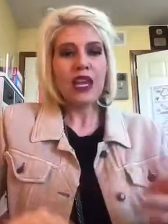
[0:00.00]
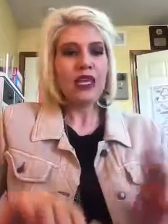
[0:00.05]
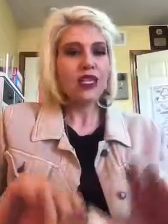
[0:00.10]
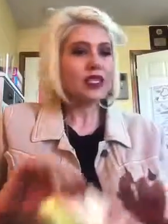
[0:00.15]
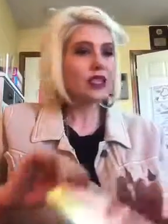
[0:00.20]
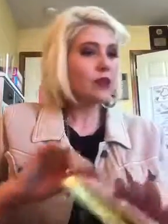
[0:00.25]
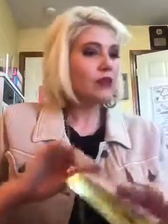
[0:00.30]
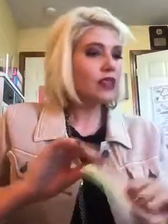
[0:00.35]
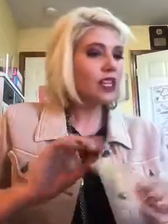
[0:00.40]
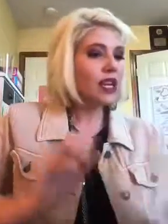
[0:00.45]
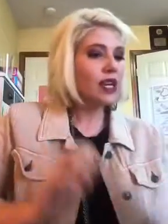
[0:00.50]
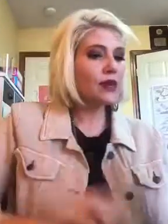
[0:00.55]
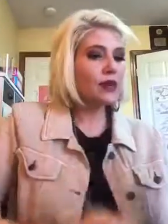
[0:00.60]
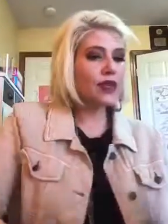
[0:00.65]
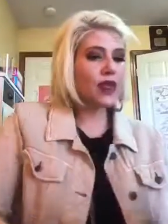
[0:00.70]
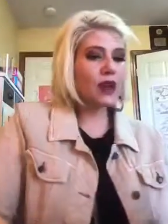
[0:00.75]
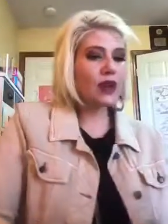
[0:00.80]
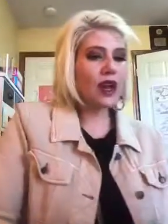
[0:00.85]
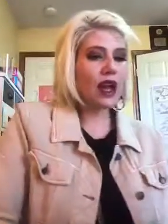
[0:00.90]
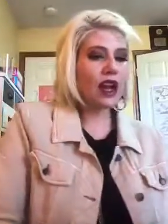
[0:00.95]

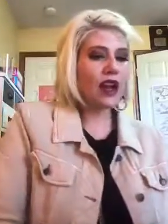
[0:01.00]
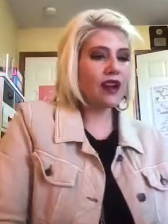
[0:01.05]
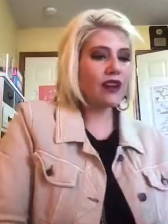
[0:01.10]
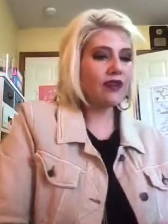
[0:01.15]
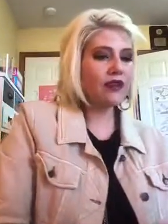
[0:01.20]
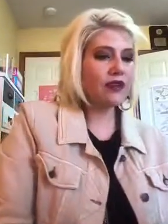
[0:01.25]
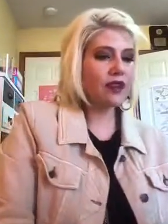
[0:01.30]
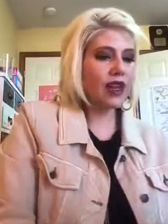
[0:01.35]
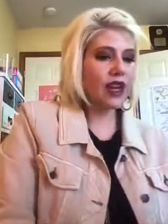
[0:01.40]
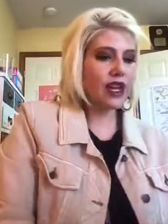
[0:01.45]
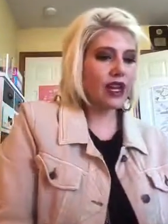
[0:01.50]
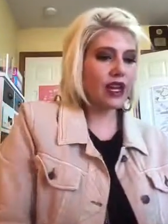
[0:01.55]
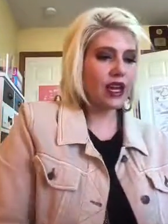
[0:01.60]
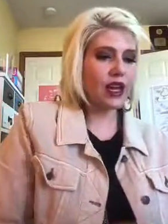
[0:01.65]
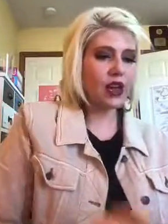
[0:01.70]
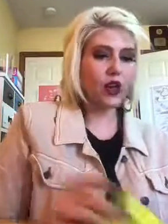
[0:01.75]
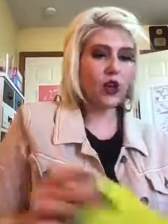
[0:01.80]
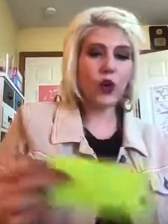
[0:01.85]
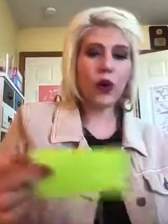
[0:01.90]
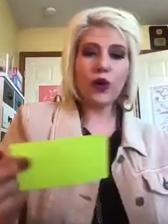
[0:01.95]
sometimes I'll have like
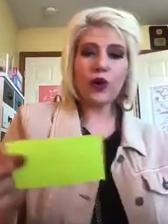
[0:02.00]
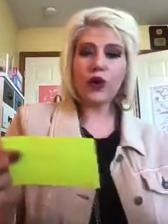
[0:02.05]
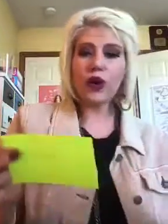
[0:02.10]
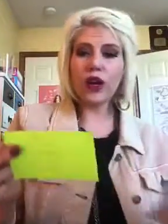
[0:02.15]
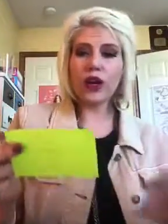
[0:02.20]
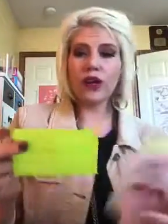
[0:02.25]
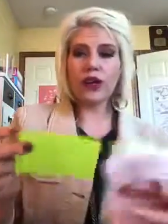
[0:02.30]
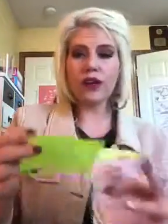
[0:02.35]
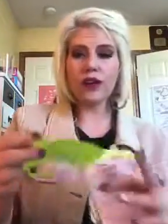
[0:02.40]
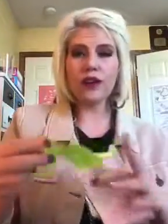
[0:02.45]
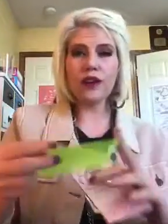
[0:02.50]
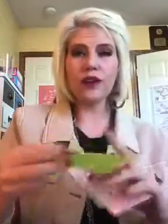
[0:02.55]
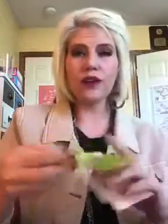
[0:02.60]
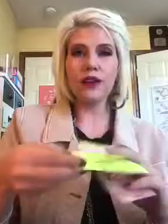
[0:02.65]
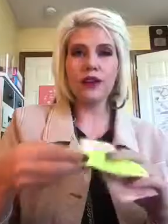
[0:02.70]
a quote card.